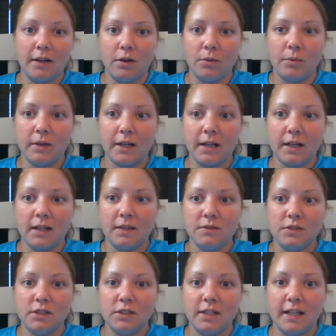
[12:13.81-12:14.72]
or what kind
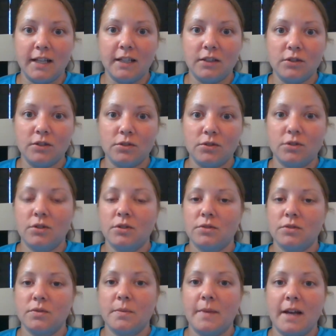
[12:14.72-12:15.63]
of genetic
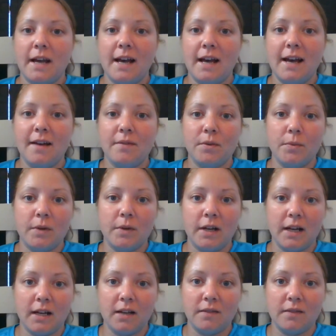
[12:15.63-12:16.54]
disorders we may have, or
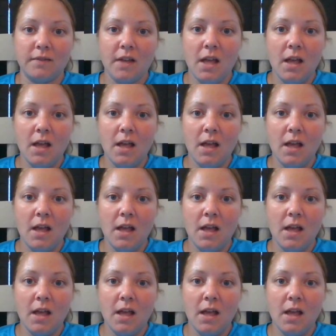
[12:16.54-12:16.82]
what kind of